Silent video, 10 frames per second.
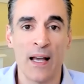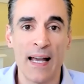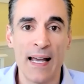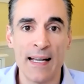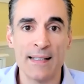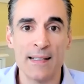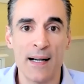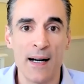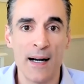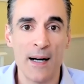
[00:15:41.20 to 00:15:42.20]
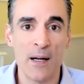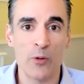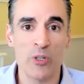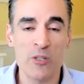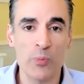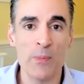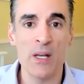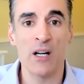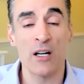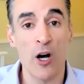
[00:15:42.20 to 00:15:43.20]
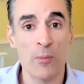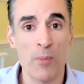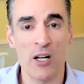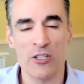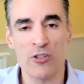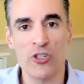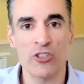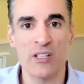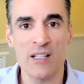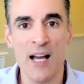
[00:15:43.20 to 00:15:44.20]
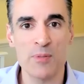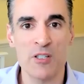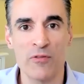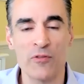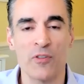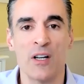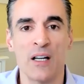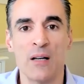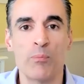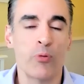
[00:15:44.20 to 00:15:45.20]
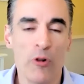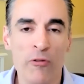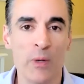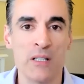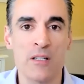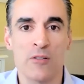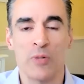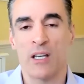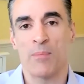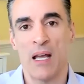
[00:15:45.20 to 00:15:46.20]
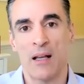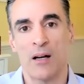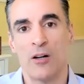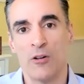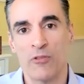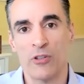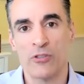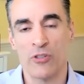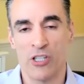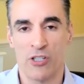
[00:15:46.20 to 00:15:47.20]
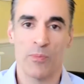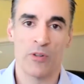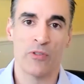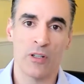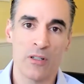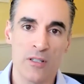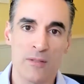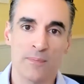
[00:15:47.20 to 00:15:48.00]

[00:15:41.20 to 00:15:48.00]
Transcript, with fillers: and uh, risk premium and long bonds. Those are the types of improvements we can make over traditional portfolios.